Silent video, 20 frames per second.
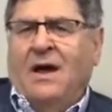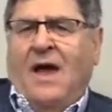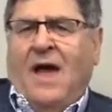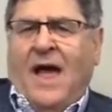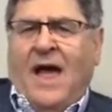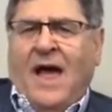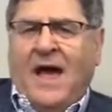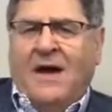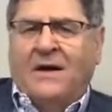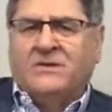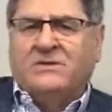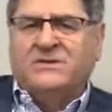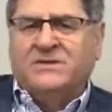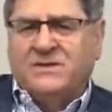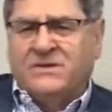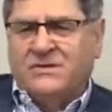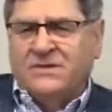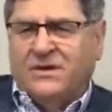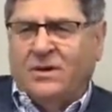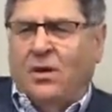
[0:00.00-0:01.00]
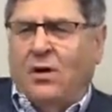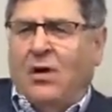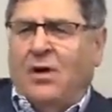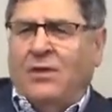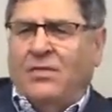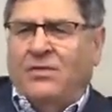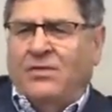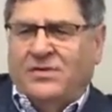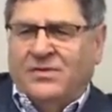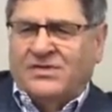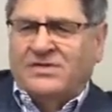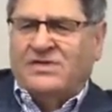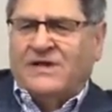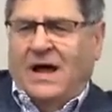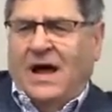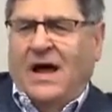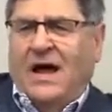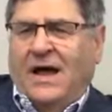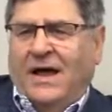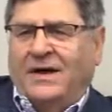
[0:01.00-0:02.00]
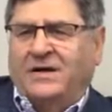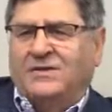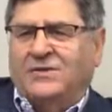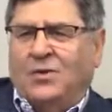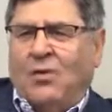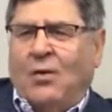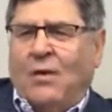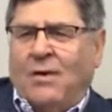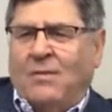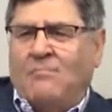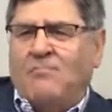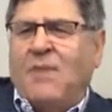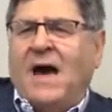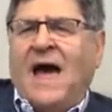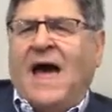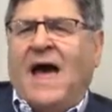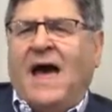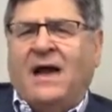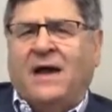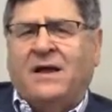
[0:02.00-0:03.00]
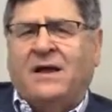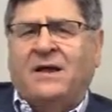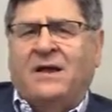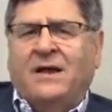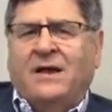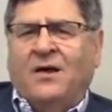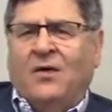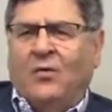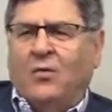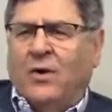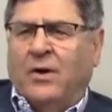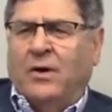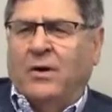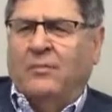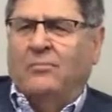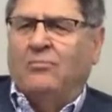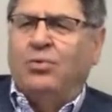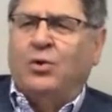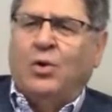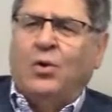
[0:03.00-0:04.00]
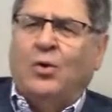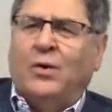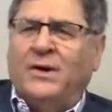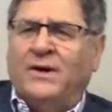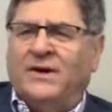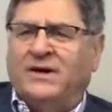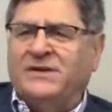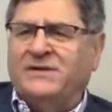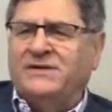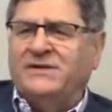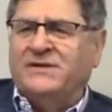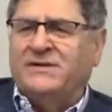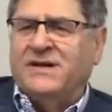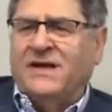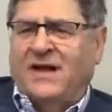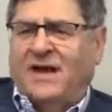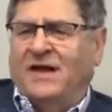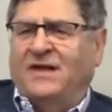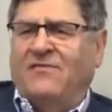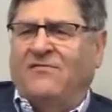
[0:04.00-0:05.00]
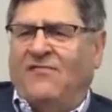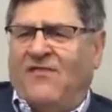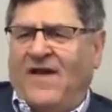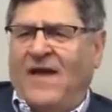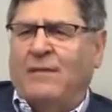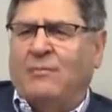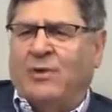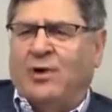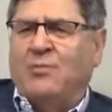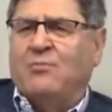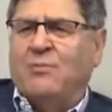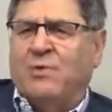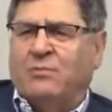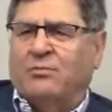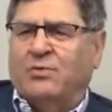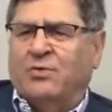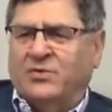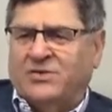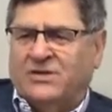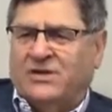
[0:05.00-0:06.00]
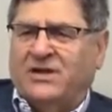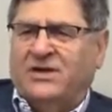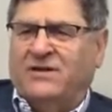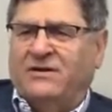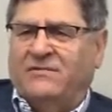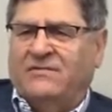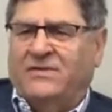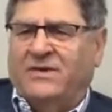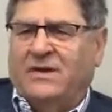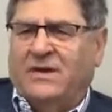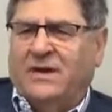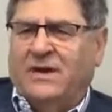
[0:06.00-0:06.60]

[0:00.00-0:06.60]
houses along the sides going back where employees and family members lived,